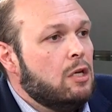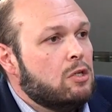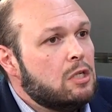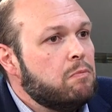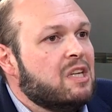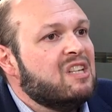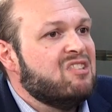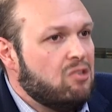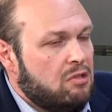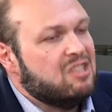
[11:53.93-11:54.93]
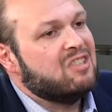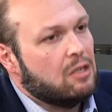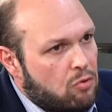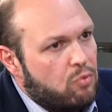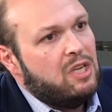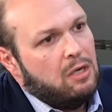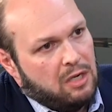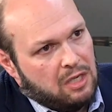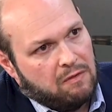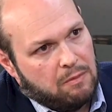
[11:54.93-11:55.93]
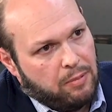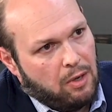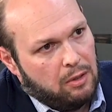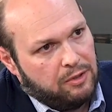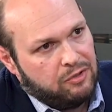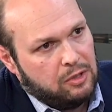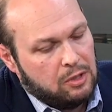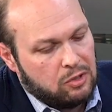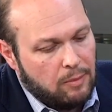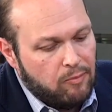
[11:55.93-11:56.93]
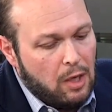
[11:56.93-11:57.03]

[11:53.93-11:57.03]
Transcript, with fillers: just because you disagree on given policies.